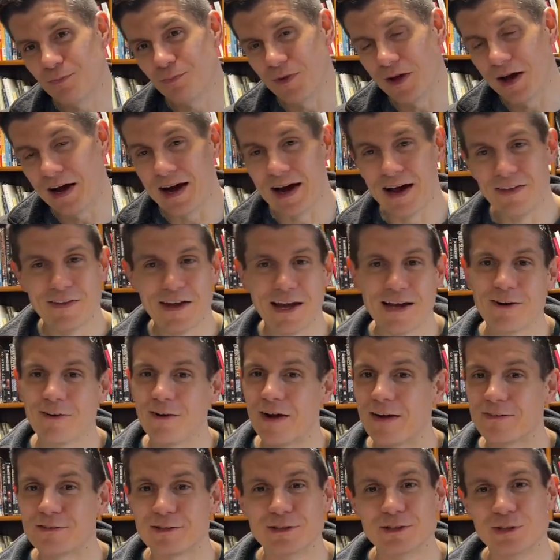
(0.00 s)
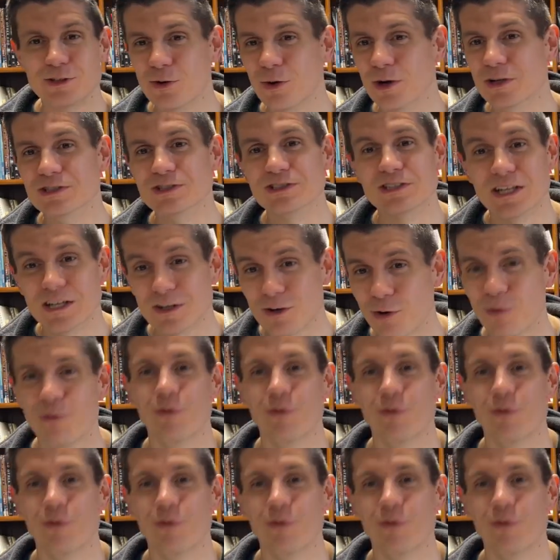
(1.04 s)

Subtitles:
and they don't have to do a single